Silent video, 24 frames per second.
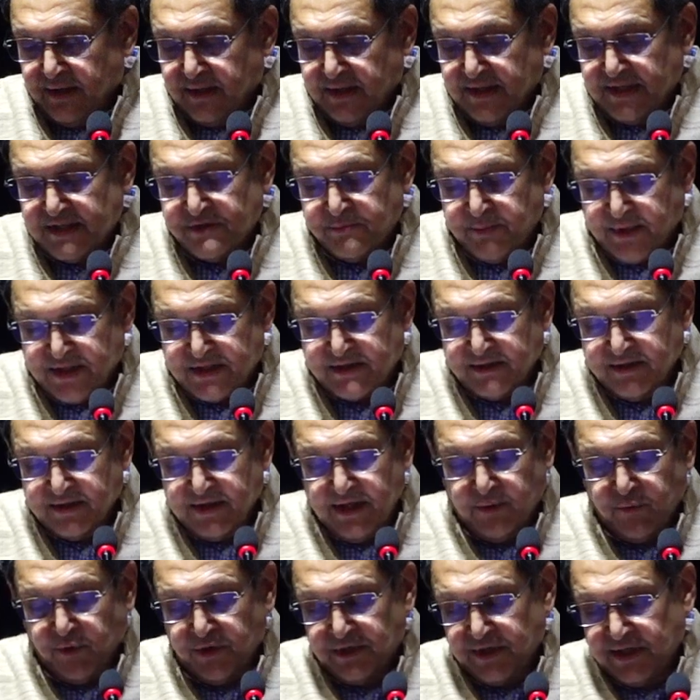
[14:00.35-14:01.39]
is
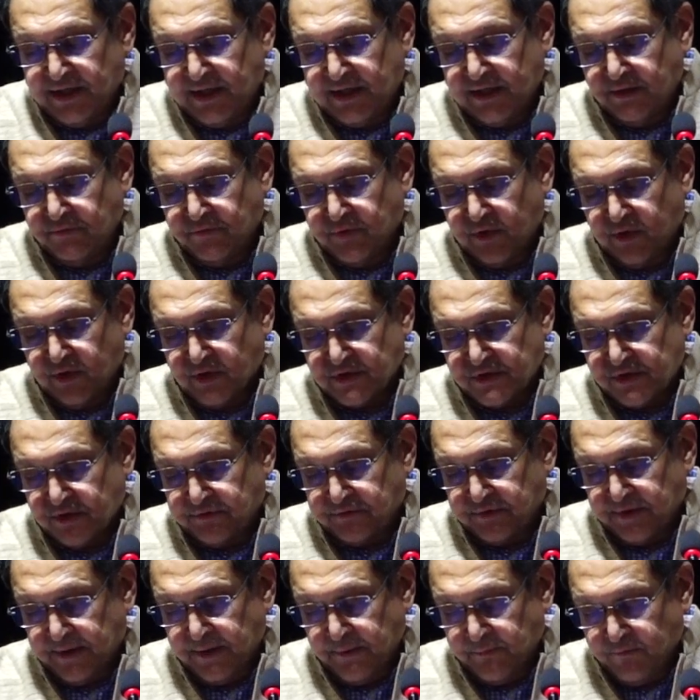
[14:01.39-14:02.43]
basically what Indian
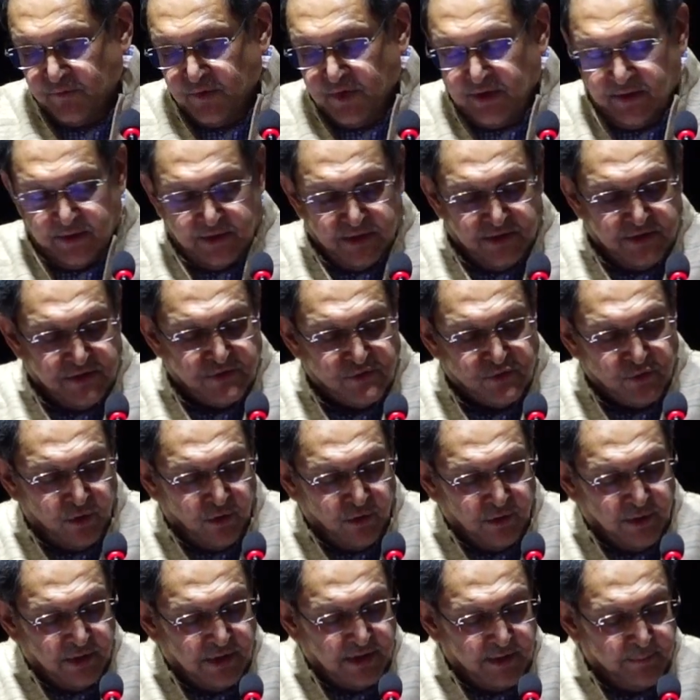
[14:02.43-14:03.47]
philosophy is
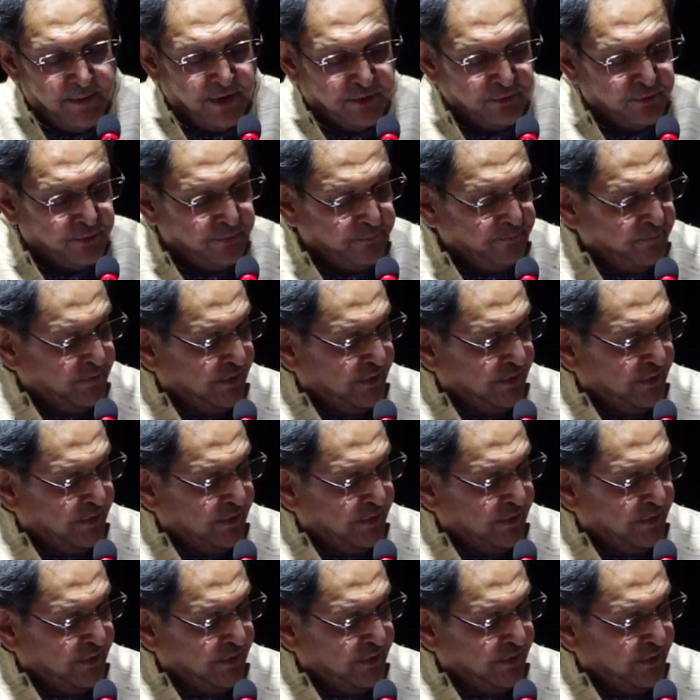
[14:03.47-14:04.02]
all about.